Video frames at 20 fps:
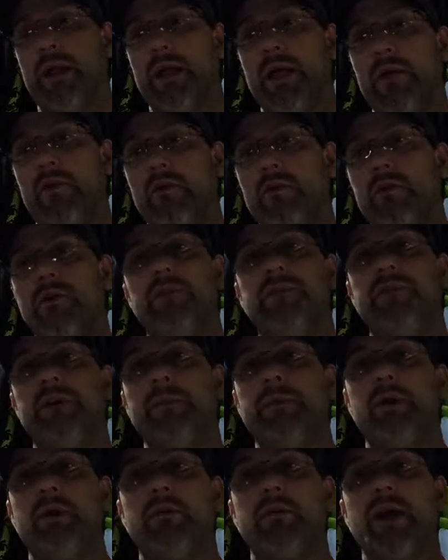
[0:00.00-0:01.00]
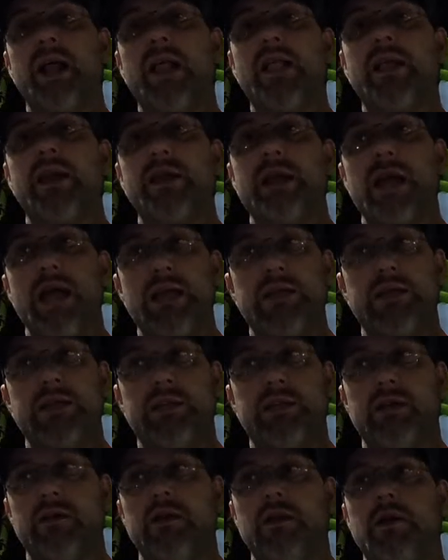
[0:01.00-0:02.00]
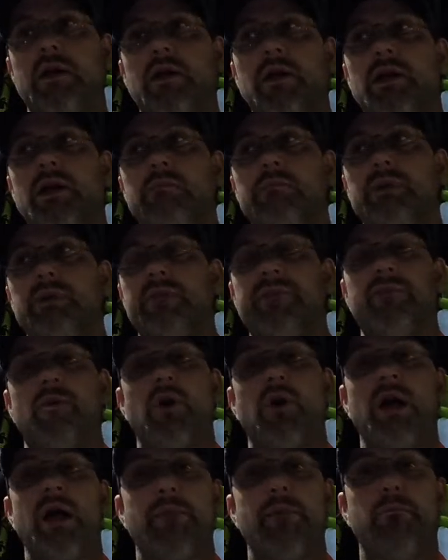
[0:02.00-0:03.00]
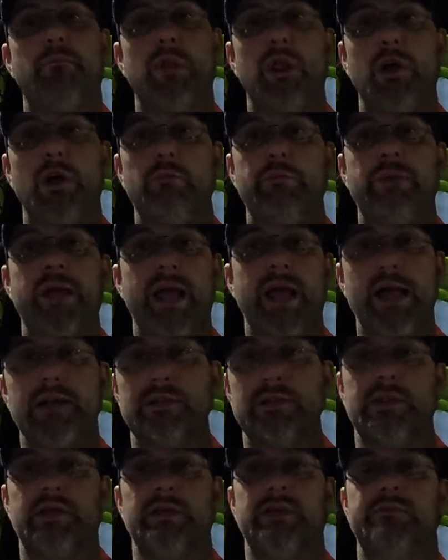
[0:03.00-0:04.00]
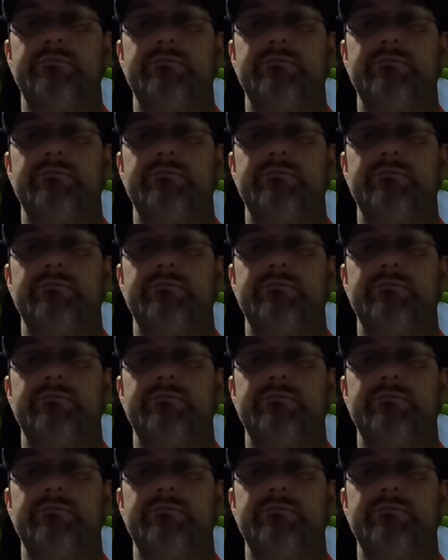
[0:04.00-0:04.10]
I don't know if I'm going to recognize it before I blow past it.